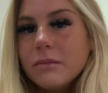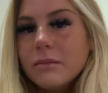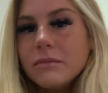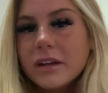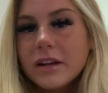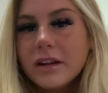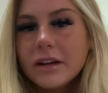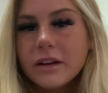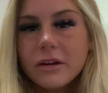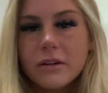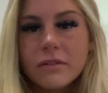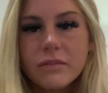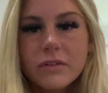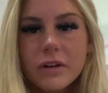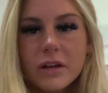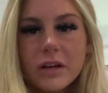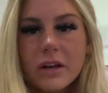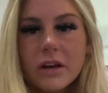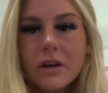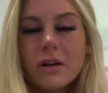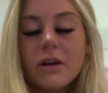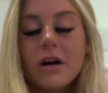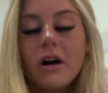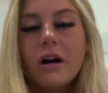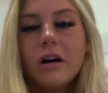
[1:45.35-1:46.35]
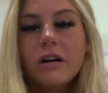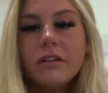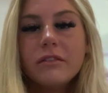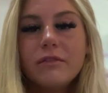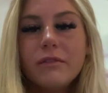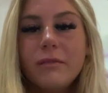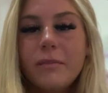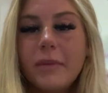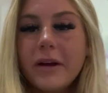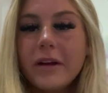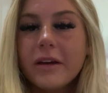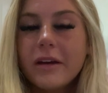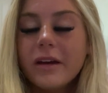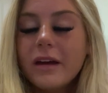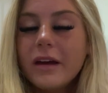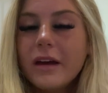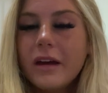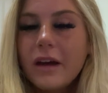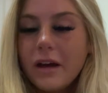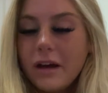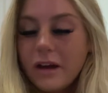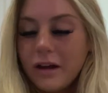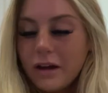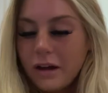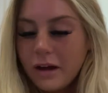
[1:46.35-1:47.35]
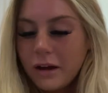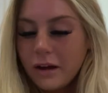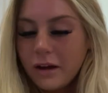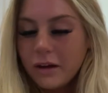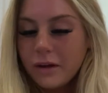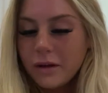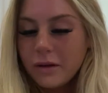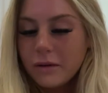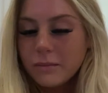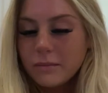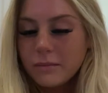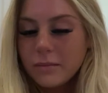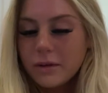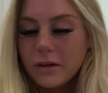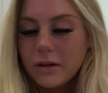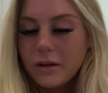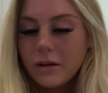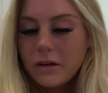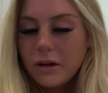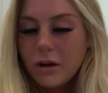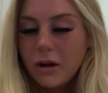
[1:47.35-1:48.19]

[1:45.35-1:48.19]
I'm getting over like a cough, but um,